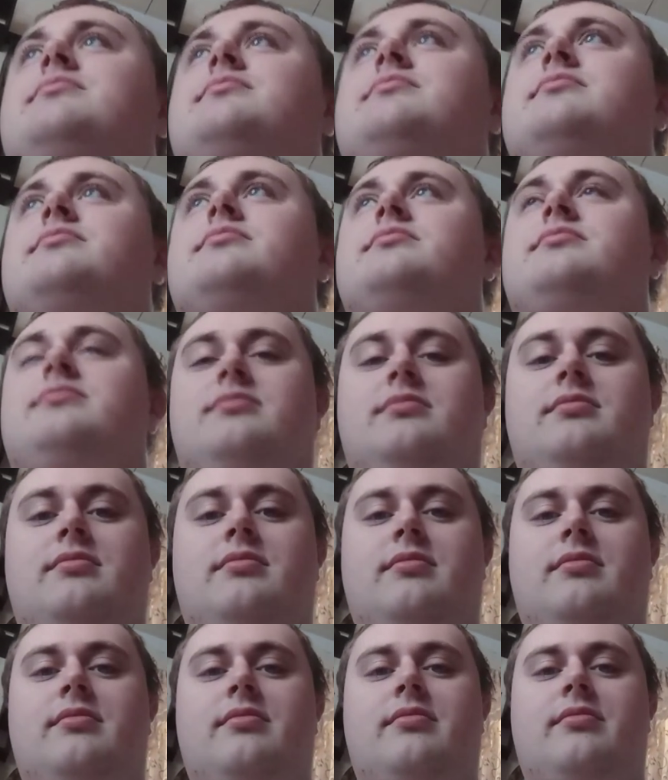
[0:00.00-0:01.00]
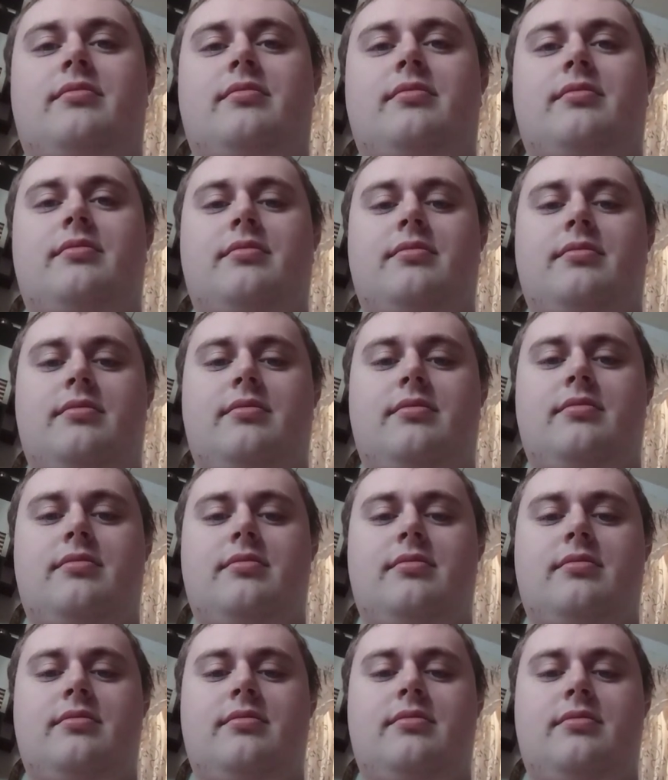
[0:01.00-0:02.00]

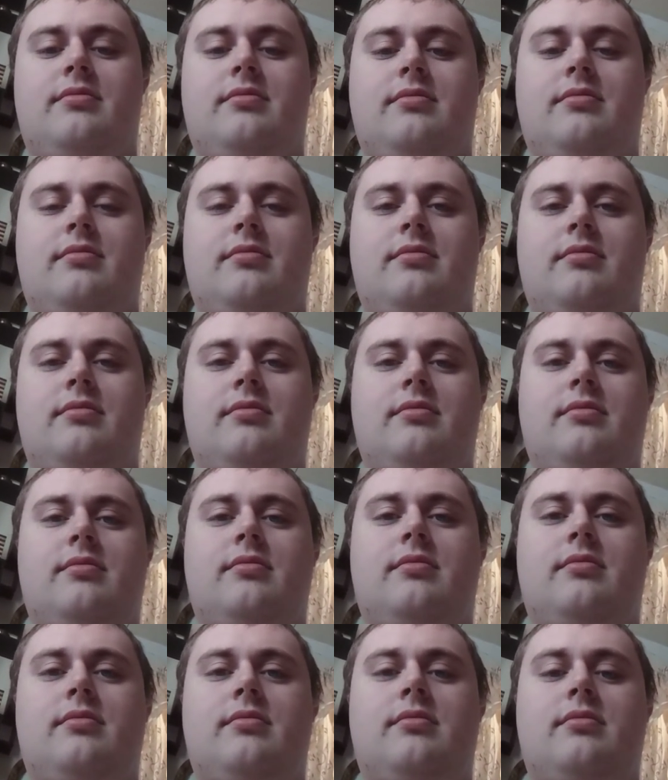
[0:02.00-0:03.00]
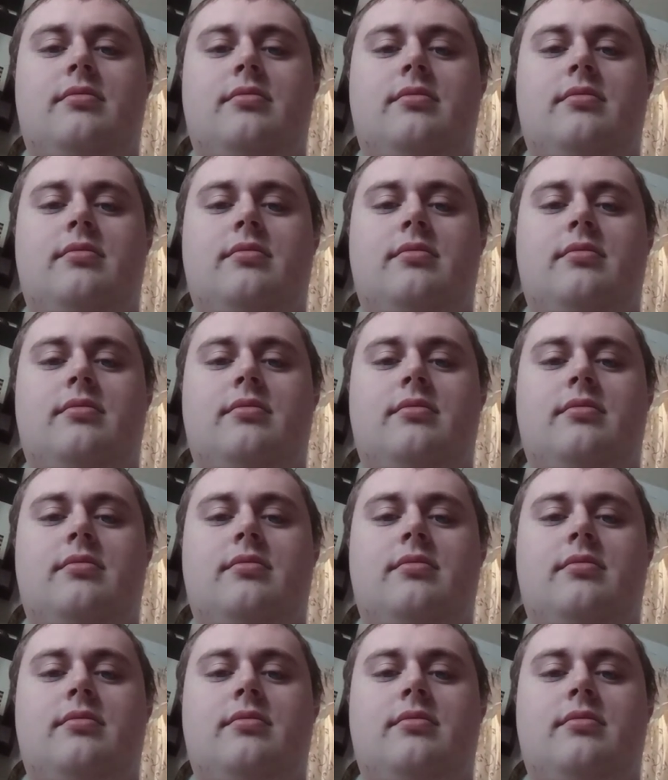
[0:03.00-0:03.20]
Nothing is said.